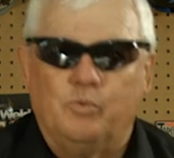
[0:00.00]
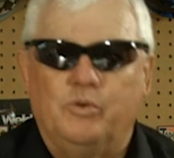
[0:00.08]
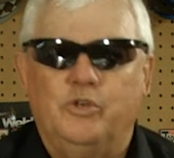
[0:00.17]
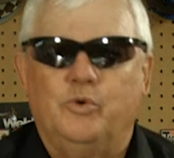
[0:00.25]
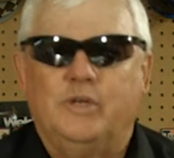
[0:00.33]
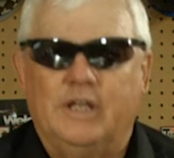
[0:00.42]
so
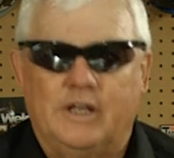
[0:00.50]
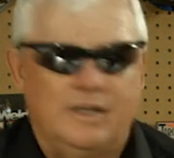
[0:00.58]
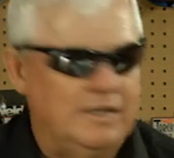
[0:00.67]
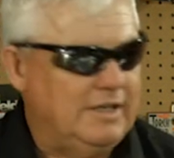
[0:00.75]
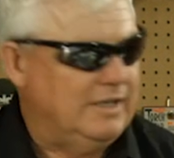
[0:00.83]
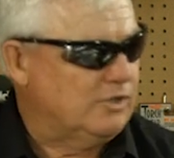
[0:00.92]
when you get
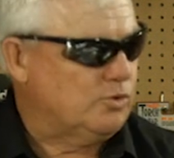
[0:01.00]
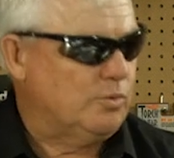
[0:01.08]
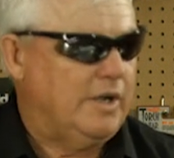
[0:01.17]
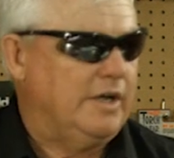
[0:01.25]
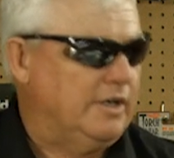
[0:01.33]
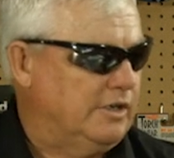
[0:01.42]
it, it's
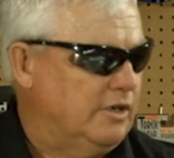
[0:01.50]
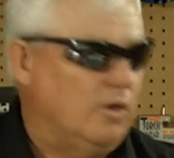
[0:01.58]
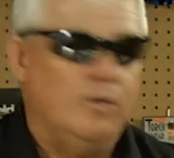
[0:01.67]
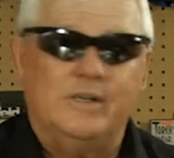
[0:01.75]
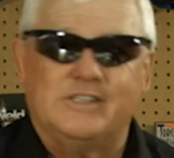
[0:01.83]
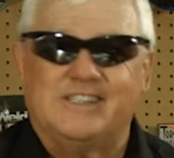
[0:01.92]
ready to
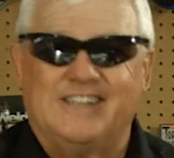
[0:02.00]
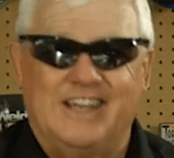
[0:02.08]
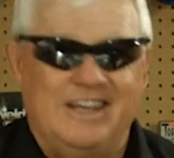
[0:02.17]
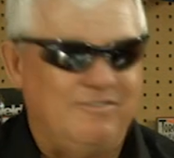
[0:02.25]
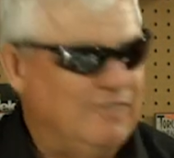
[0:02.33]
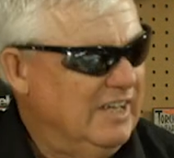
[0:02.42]
go, it's
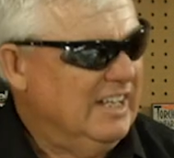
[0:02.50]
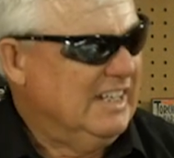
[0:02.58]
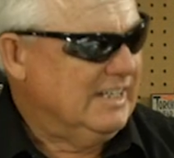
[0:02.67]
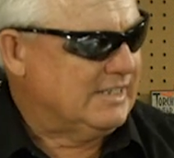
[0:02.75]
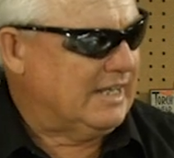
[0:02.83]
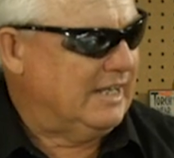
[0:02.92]
safe,
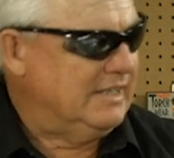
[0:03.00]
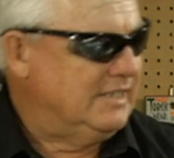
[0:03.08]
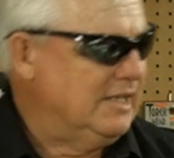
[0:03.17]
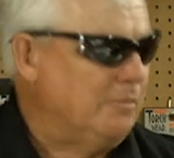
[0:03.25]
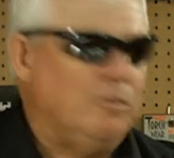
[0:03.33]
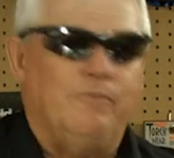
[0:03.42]
it's got a
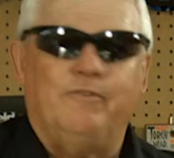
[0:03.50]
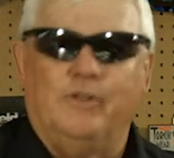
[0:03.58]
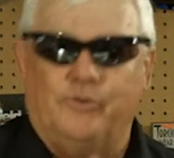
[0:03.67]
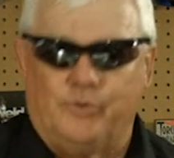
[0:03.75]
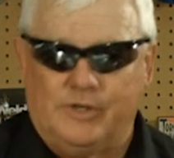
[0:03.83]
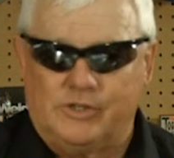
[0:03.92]
double
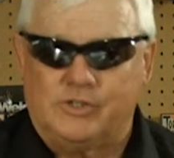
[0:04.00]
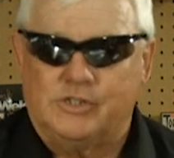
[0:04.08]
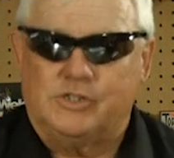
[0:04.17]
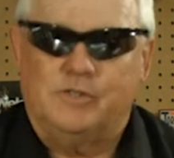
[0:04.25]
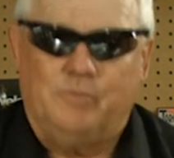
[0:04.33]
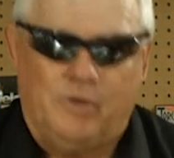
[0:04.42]
filtering
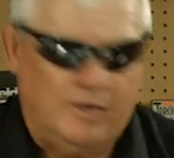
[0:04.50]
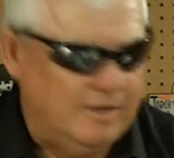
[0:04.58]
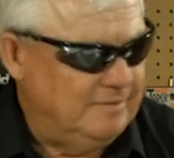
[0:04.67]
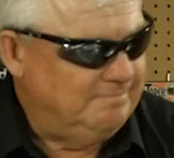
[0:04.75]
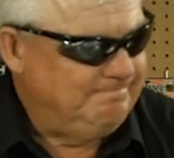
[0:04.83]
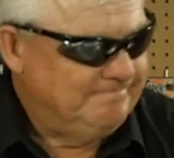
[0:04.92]
system on
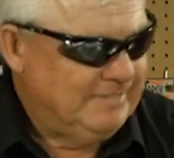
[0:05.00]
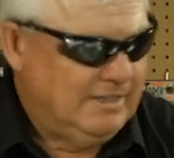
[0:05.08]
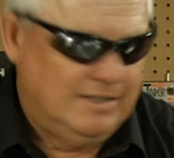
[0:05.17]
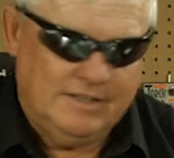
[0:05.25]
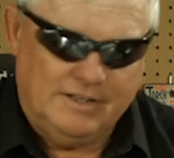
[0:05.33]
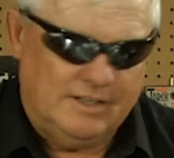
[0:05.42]
it.
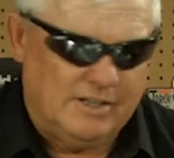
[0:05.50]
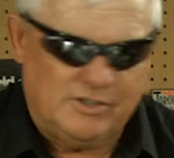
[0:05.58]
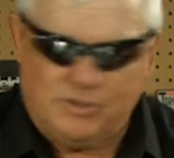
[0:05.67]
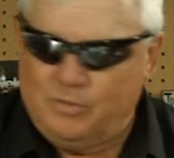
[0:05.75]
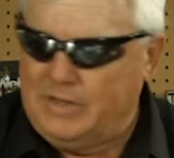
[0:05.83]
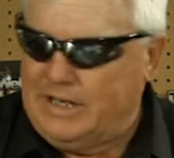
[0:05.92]
Uh,
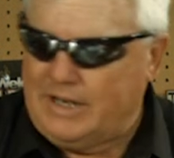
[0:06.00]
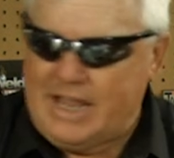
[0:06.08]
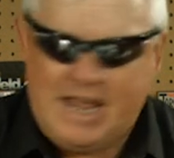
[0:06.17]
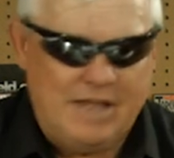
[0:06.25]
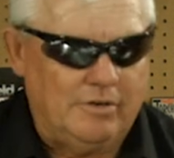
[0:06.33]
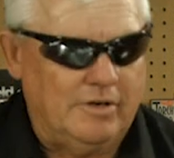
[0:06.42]
so it'll
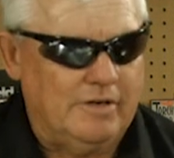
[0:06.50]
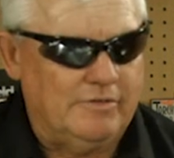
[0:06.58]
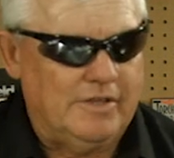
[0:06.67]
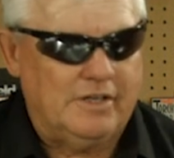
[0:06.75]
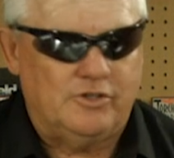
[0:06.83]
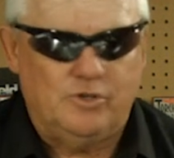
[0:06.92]
handle
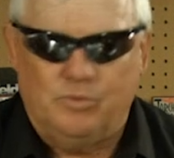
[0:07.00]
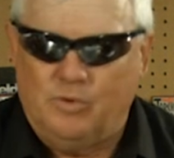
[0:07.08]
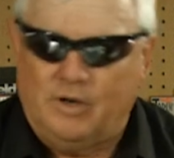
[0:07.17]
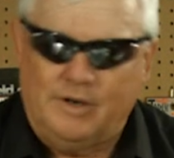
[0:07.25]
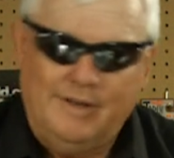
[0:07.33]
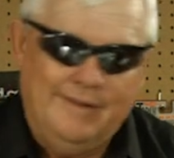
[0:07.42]
everything that you
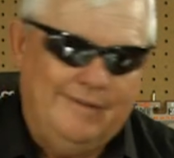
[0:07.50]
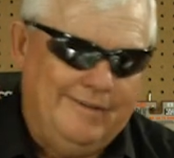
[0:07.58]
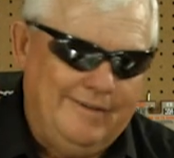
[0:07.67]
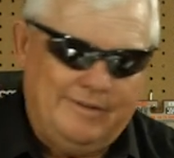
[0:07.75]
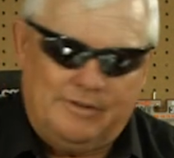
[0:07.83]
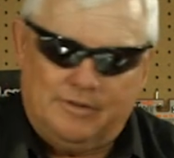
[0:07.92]
want.
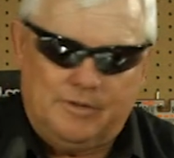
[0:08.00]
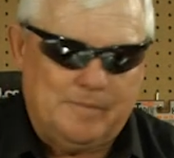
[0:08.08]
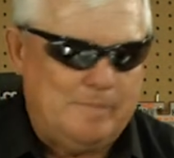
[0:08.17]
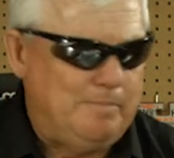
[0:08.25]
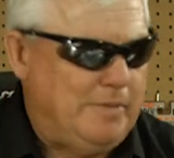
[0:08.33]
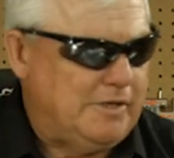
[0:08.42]
Uh, the
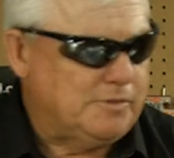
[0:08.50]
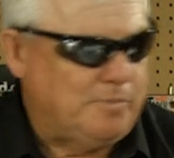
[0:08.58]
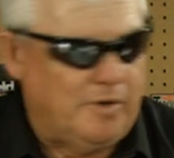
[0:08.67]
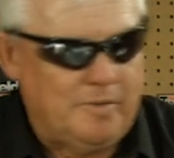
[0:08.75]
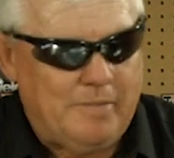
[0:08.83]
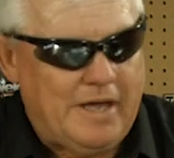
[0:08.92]

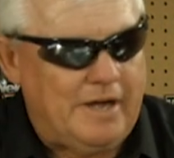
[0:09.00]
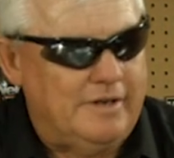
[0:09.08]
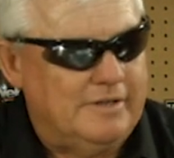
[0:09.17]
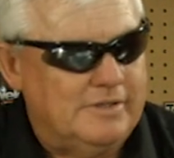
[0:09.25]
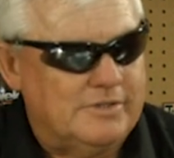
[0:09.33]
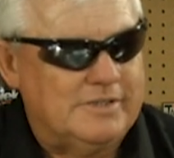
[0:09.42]
best part about
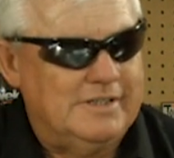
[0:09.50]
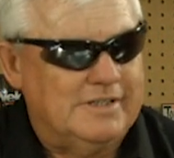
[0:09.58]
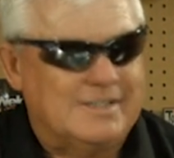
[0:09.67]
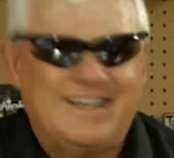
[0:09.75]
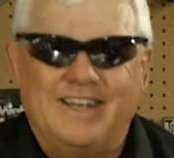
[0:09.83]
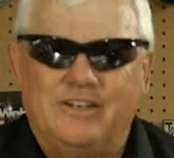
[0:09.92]
it is
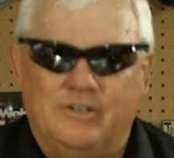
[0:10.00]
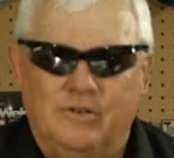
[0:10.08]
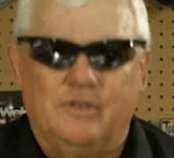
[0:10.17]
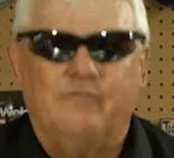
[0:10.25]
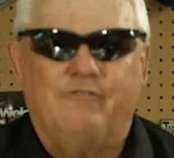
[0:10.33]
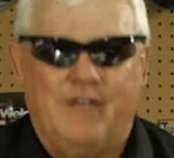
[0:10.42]
it's got
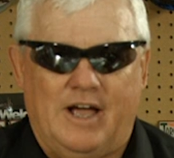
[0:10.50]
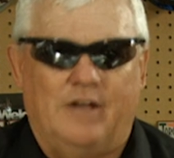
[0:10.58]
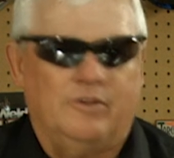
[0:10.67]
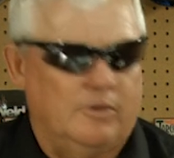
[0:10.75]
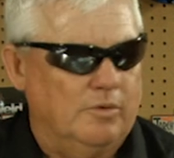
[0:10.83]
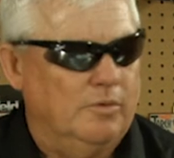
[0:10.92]
good
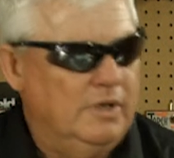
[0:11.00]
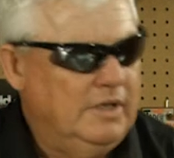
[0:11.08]
value.